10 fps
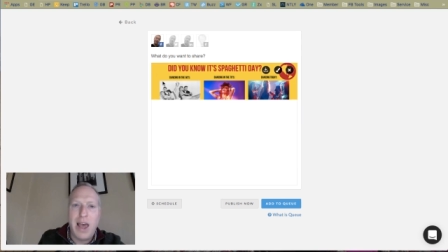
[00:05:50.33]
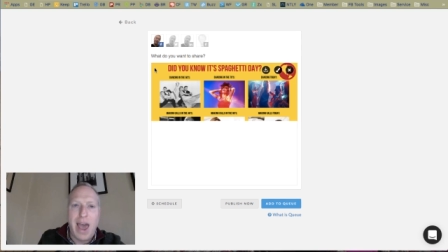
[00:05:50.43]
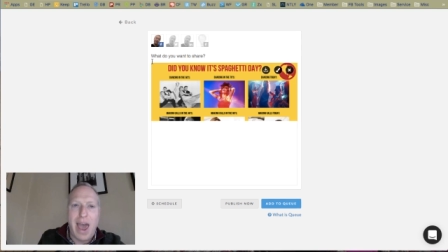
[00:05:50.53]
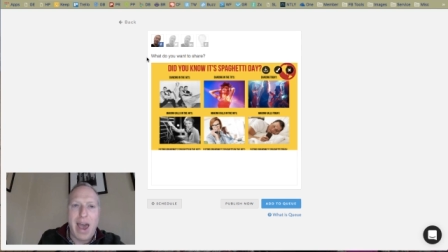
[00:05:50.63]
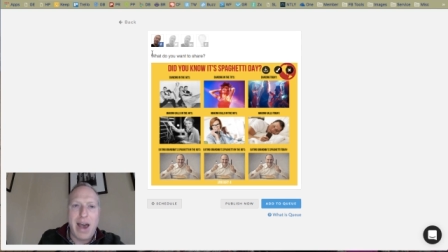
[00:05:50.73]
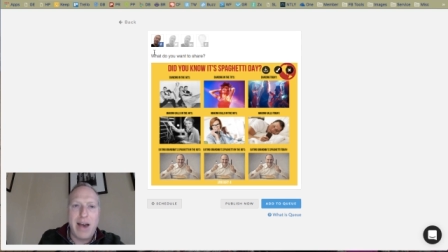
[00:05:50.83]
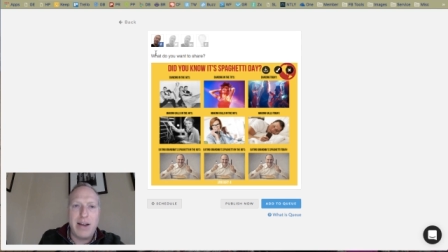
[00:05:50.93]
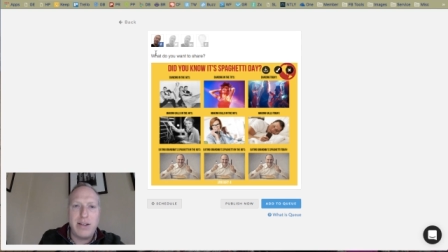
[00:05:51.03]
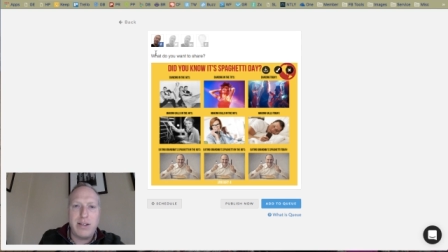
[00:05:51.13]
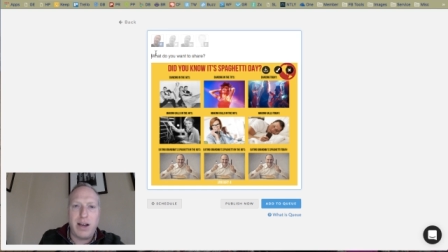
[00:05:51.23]

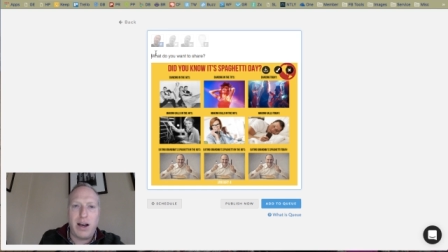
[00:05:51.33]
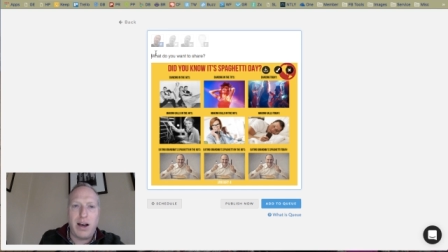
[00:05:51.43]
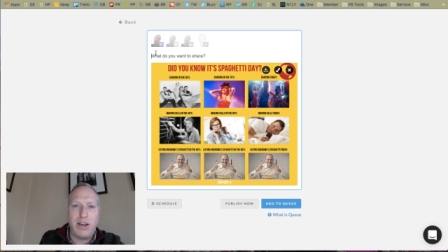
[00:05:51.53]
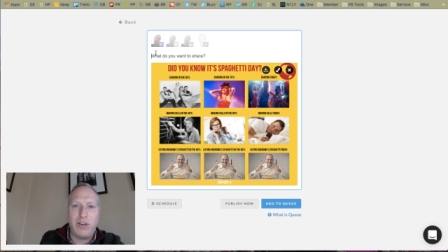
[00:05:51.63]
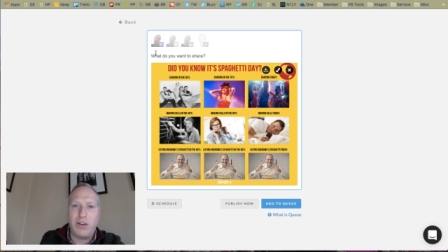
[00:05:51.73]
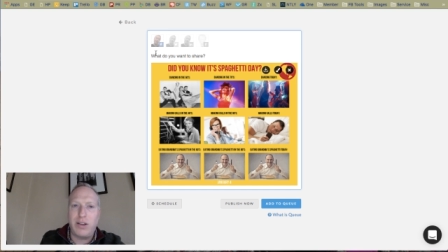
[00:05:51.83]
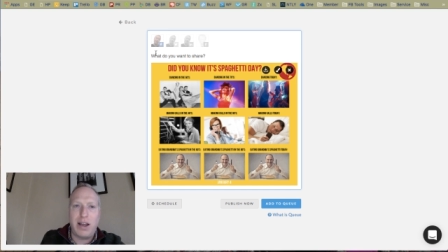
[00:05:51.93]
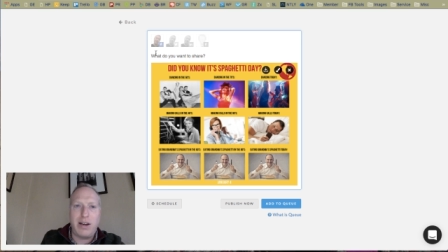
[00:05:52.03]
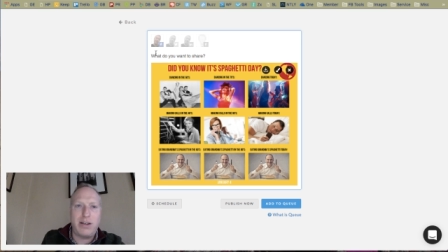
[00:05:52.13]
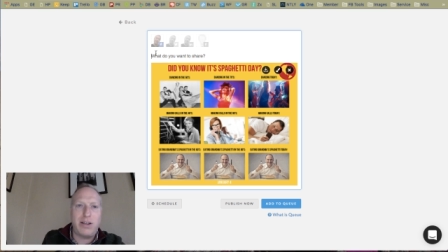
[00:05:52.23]
and uh, you can
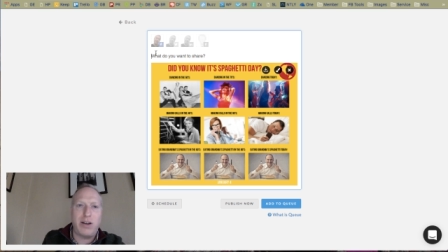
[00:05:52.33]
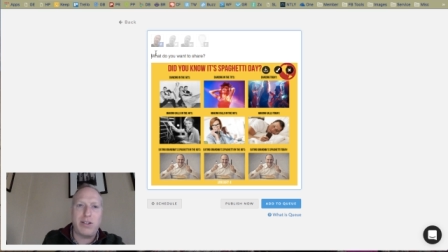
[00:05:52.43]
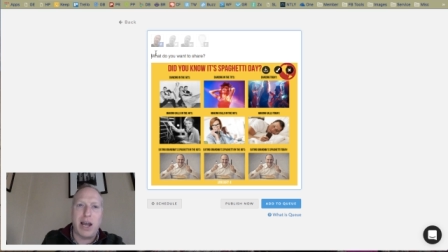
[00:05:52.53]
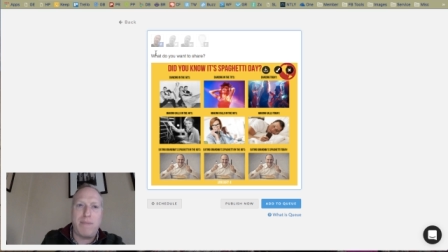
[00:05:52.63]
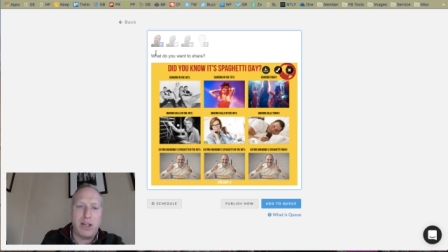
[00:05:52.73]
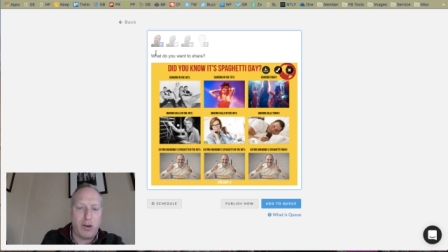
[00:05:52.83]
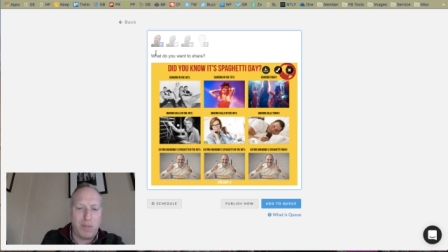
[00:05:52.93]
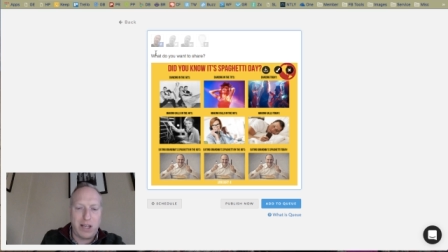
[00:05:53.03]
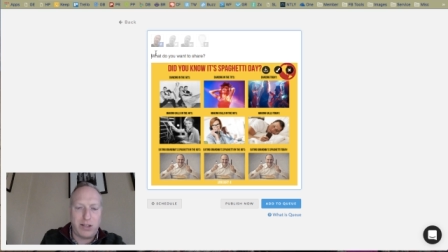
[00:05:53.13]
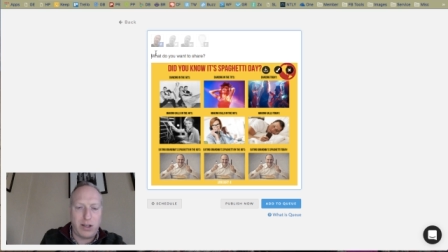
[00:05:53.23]
then you know type in your
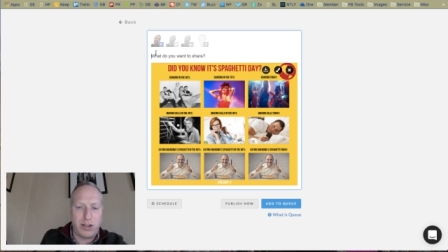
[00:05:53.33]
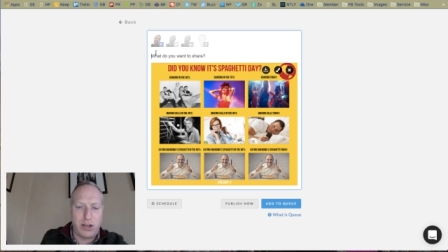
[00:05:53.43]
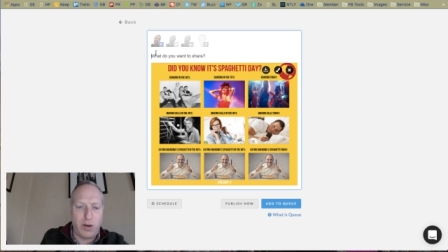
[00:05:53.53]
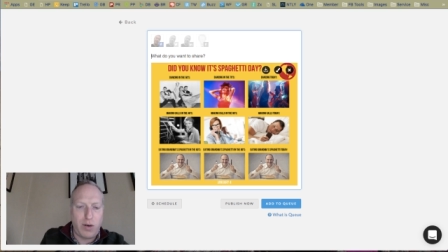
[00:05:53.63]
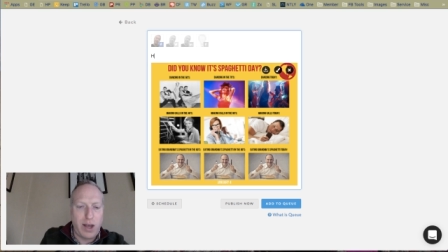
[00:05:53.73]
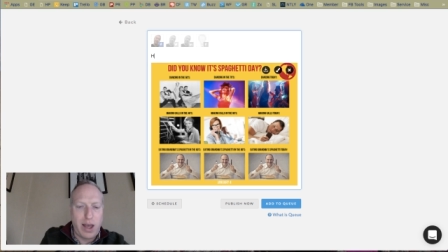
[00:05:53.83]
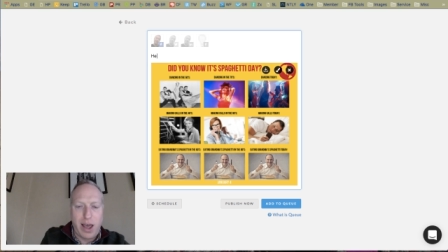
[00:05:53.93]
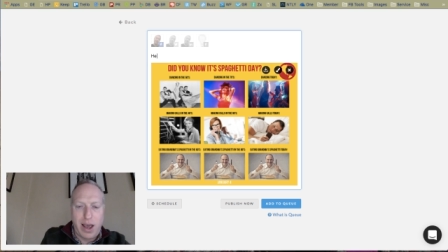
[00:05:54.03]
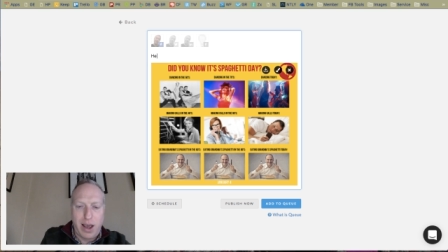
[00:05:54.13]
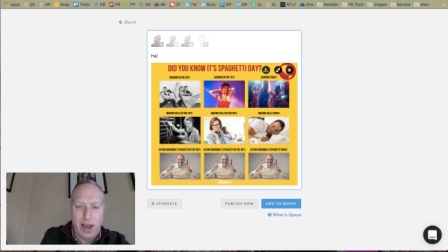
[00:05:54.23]
message. You know,
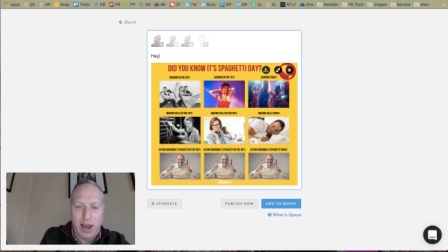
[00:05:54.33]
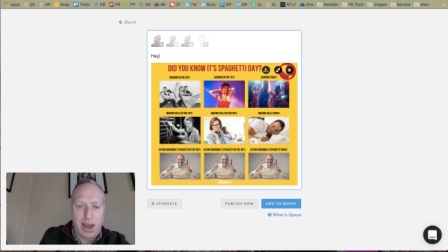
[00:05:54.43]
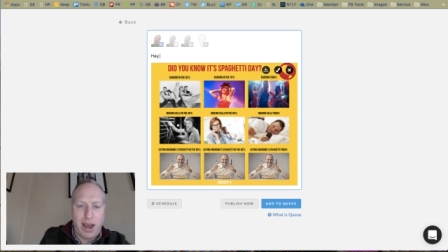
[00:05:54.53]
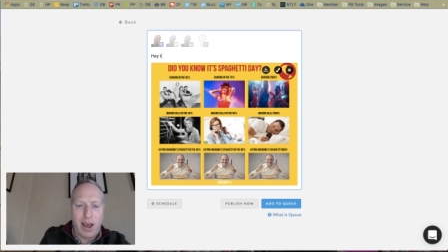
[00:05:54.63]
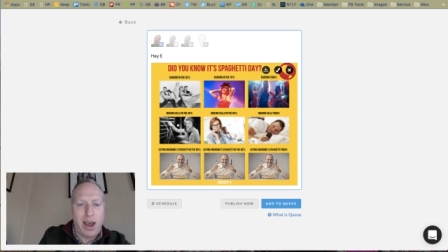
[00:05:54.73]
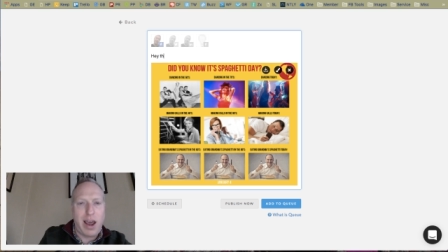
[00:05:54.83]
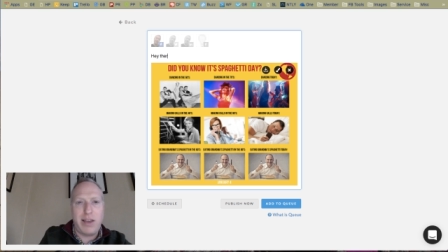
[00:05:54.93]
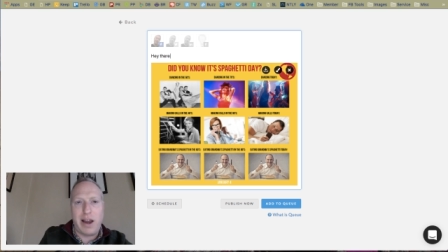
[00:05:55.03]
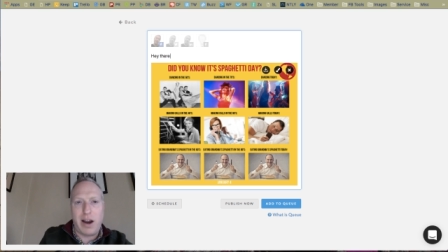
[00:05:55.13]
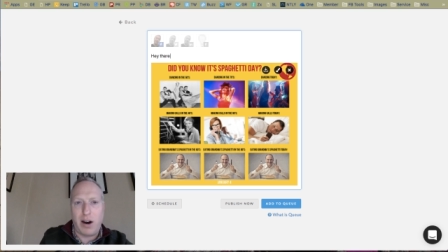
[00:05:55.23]
hey
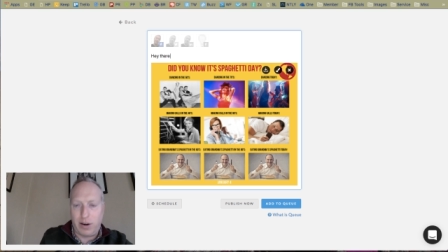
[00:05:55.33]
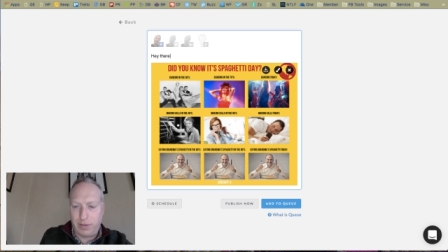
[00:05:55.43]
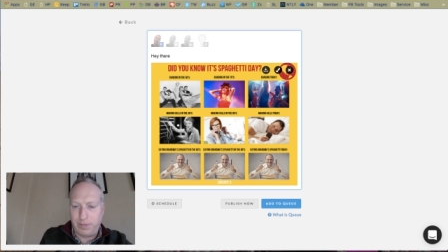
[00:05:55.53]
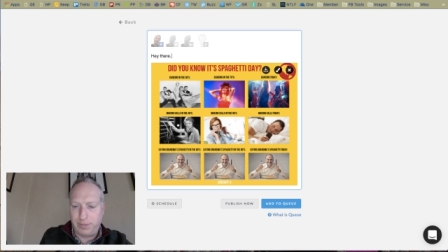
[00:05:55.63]
there,